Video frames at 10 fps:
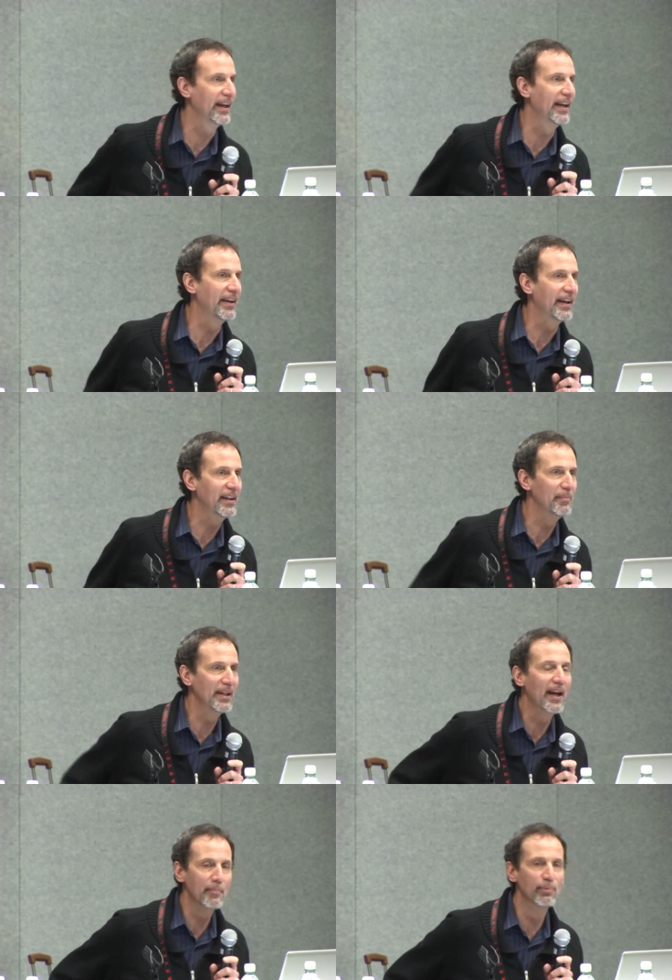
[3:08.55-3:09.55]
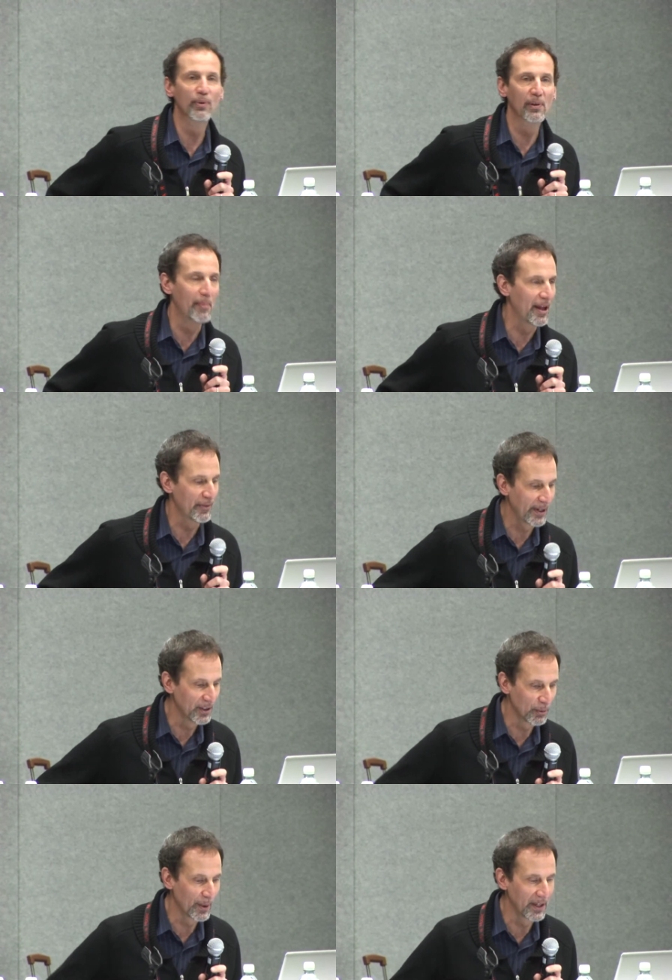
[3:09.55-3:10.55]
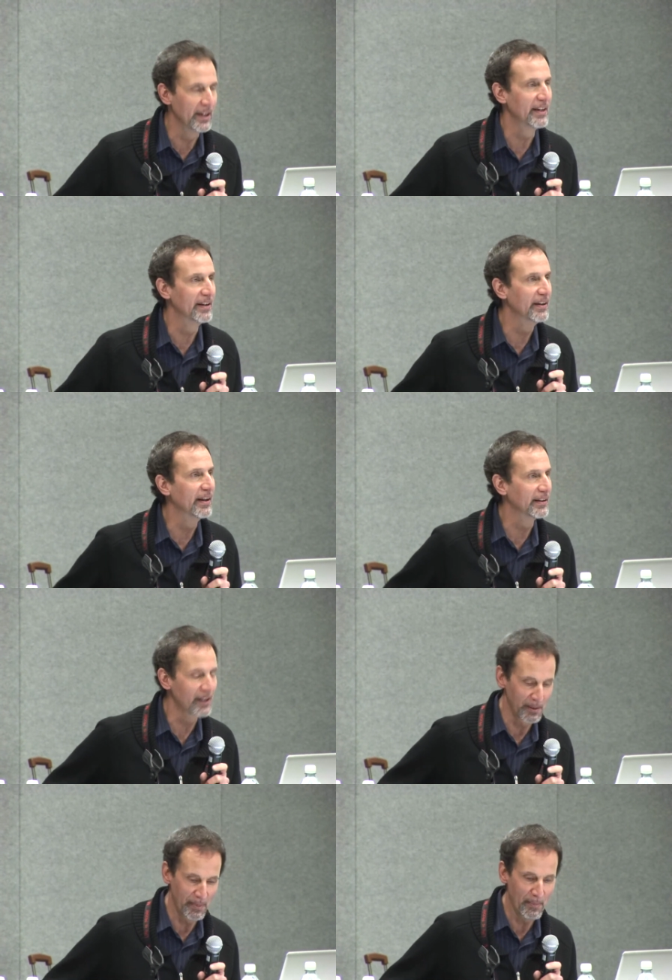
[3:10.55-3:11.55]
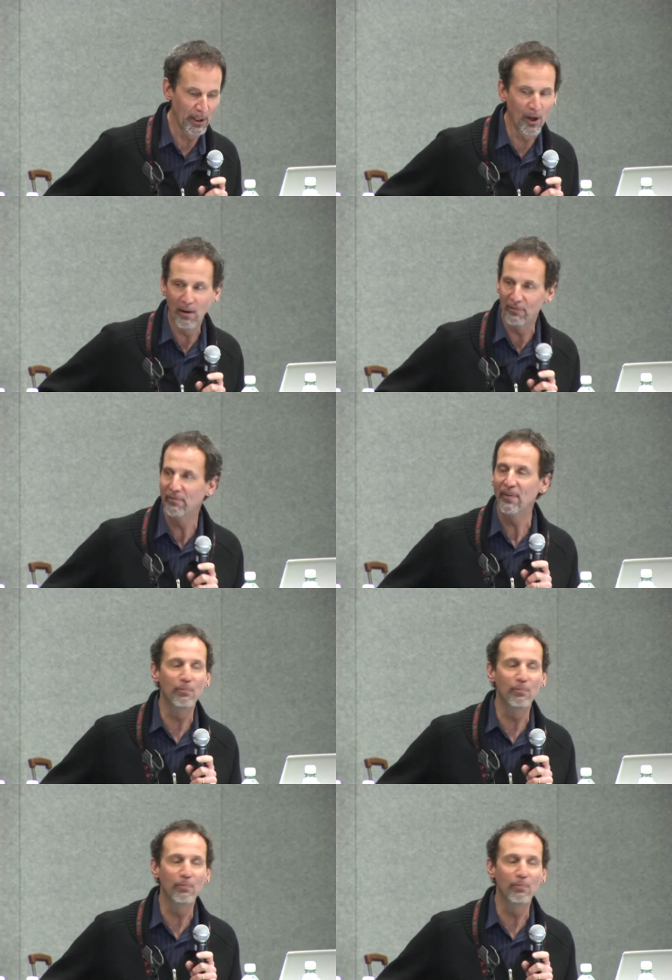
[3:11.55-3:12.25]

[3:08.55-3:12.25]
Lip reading: and I can be a brutal moderator when needed and cut people off.